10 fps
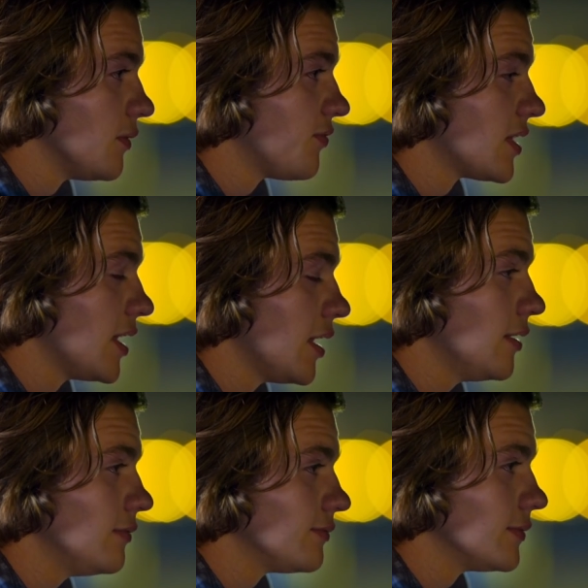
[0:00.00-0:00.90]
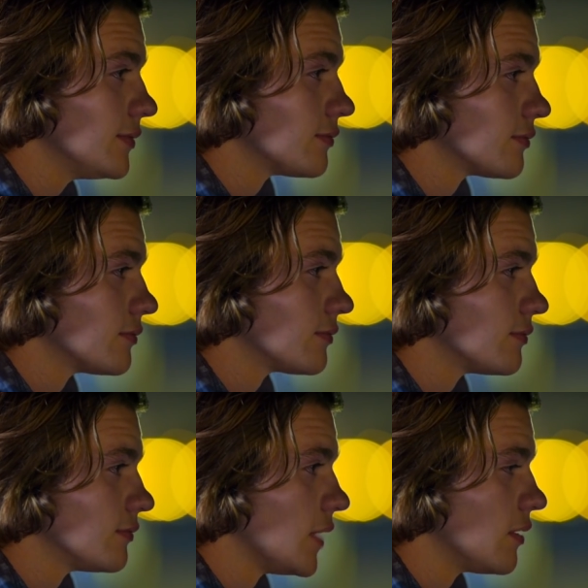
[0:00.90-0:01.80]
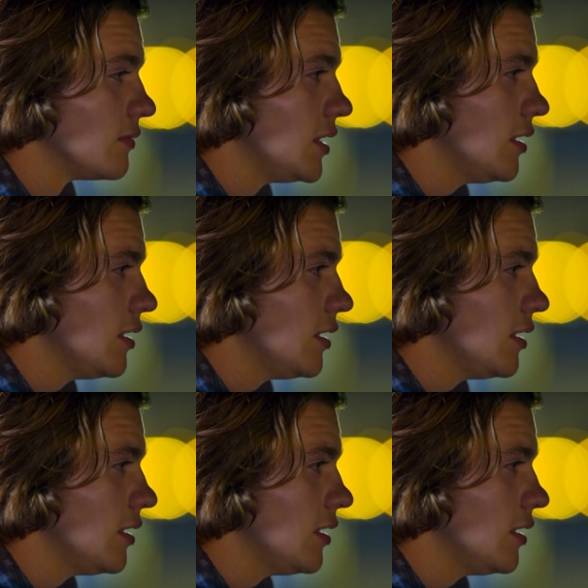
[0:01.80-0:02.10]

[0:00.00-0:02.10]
forget it. I don't need